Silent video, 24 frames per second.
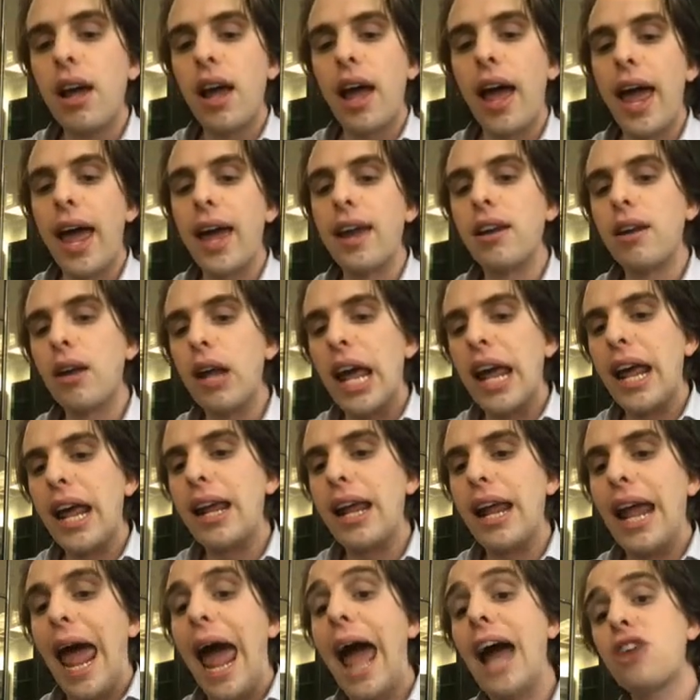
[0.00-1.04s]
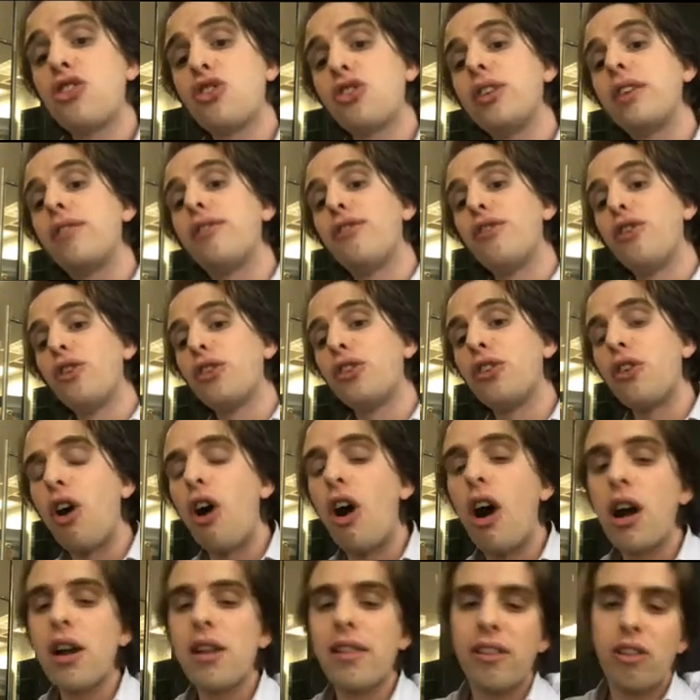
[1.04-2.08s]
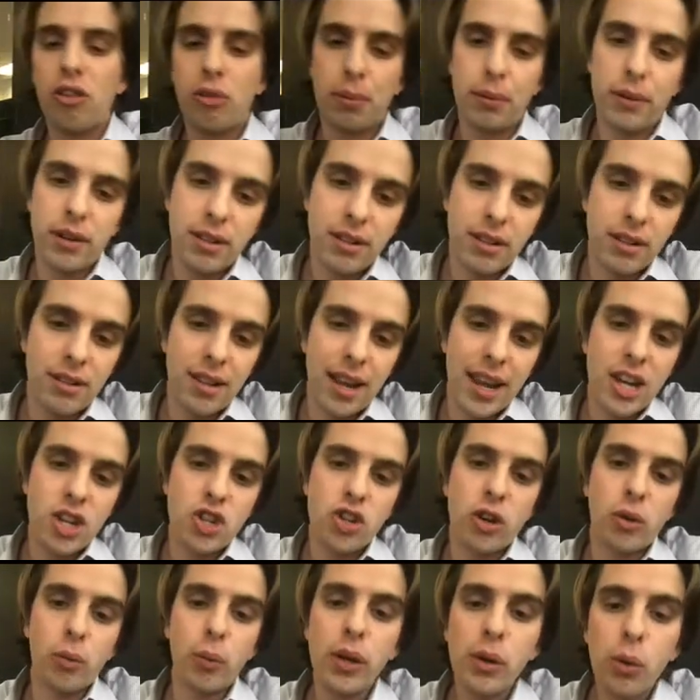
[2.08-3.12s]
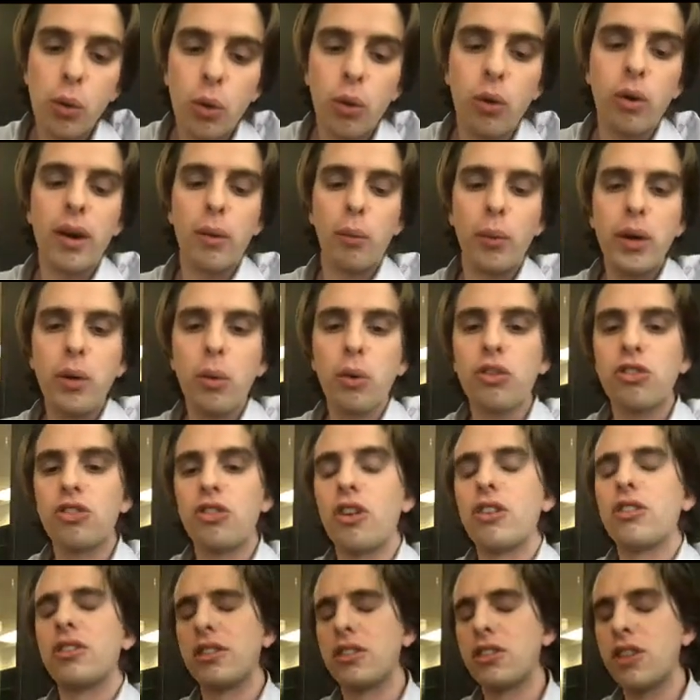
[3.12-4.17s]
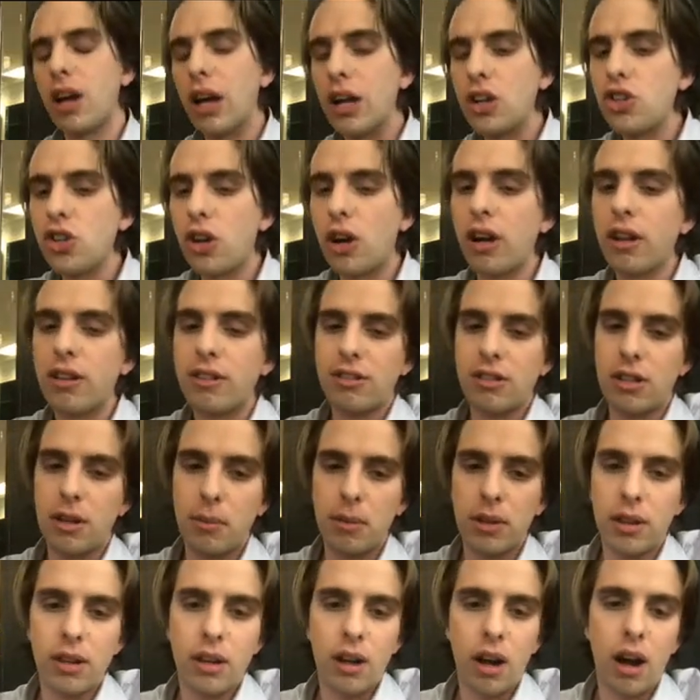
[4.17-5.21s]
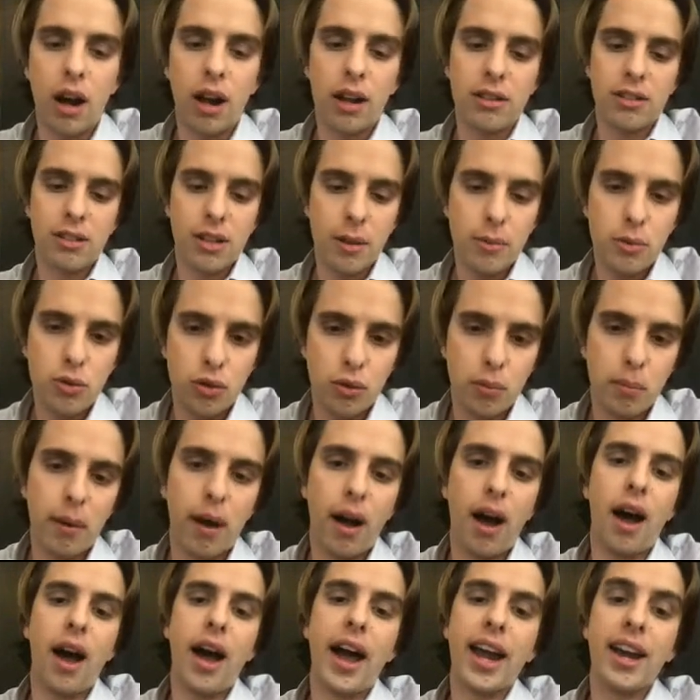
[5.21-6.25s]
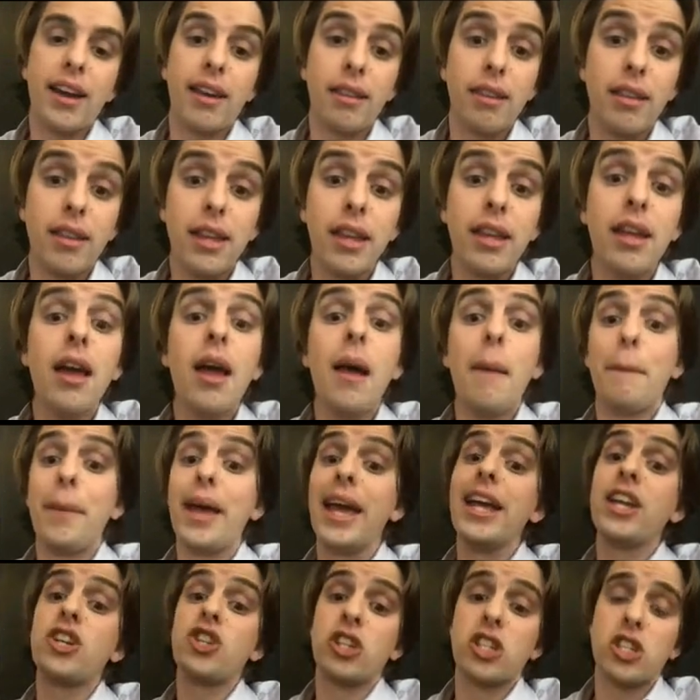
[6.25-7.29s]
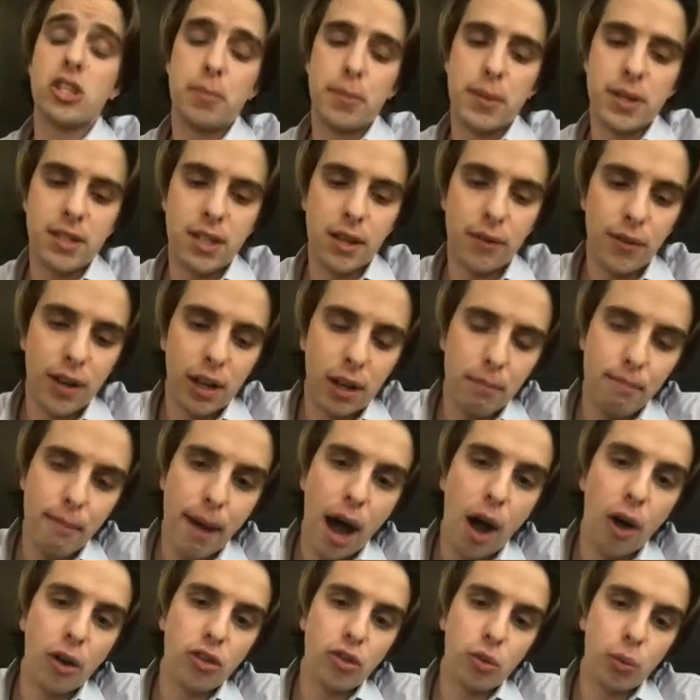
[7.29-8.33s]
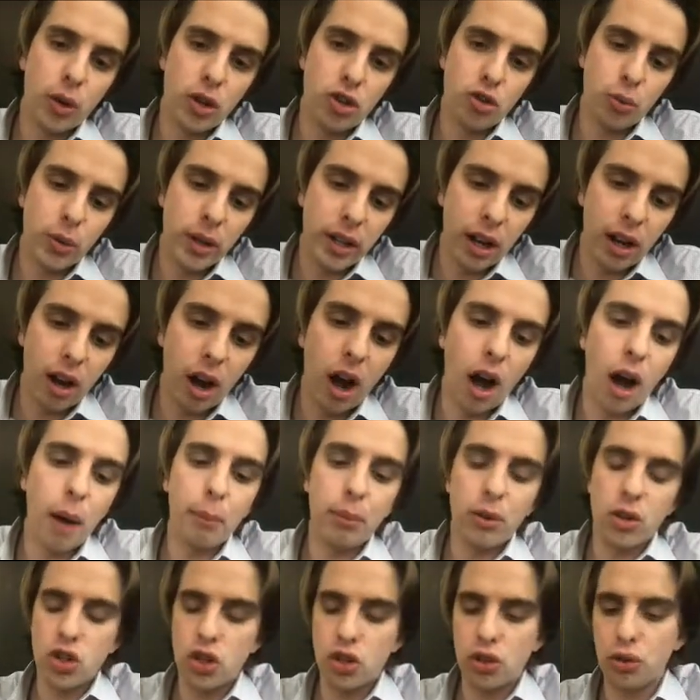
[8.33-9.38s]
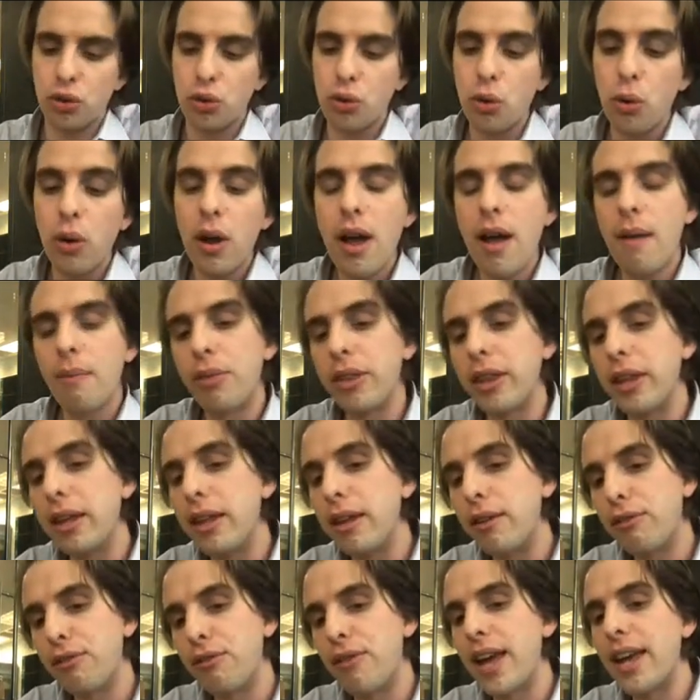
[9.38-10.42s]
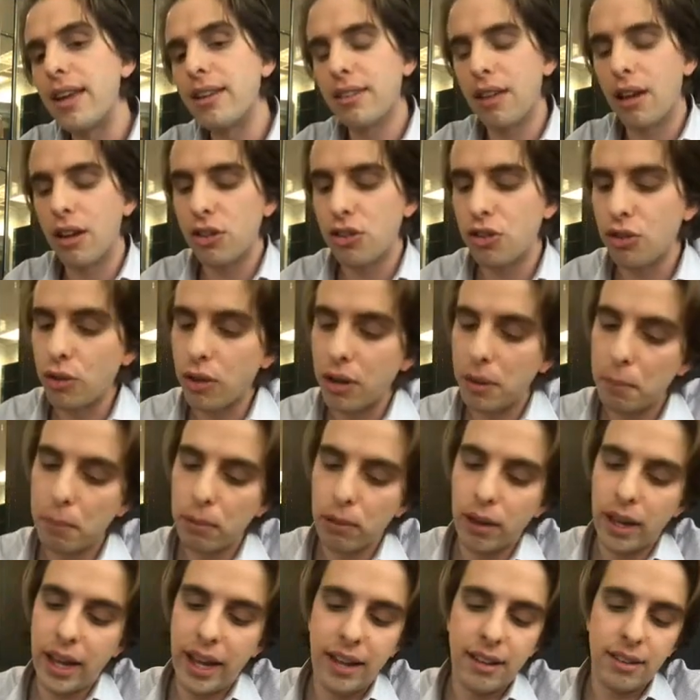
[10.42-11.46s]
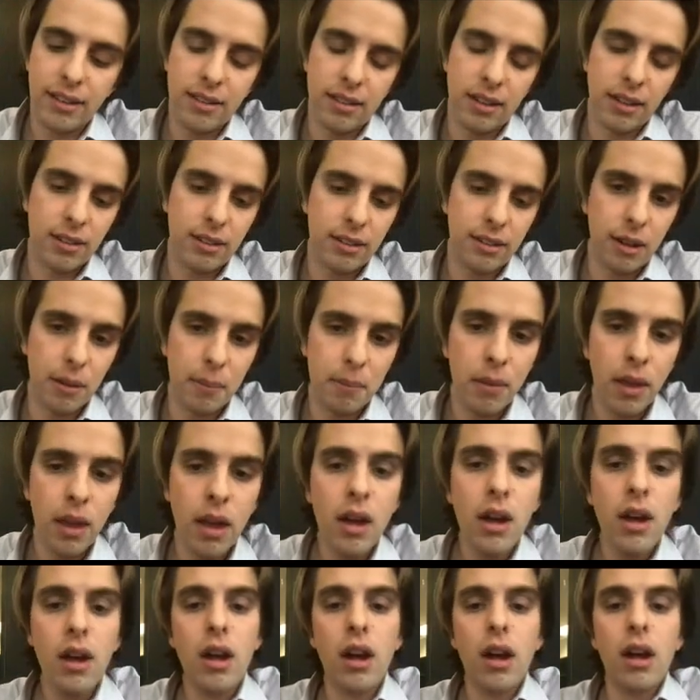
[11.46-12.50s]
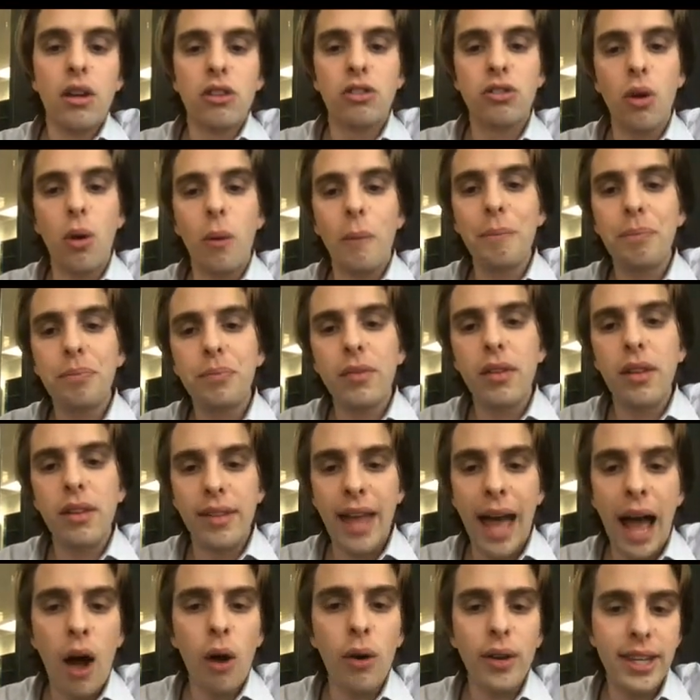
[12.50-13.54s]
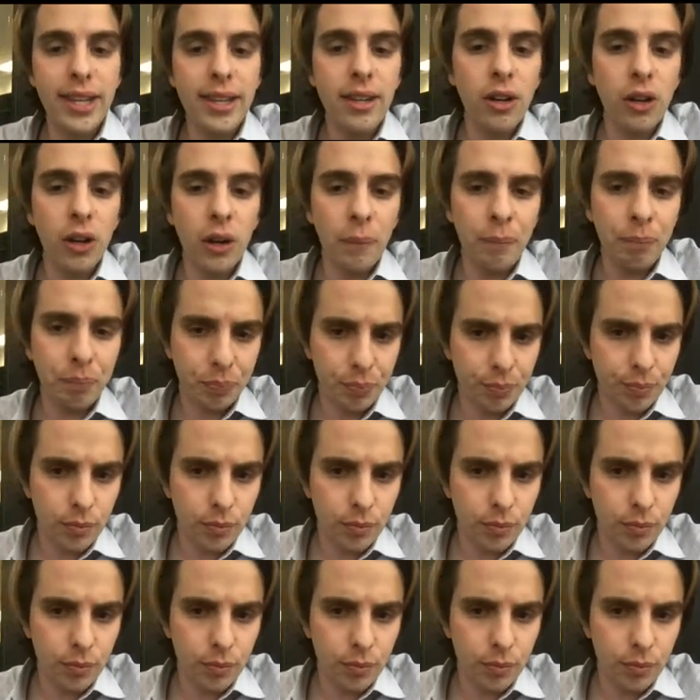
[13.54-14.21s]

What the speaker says: And actually, further on in this presentation, we will start to touch on some of the concepts behind the patient-specific mount, which we accomplished through the Face Hunter and Plane system. So now here,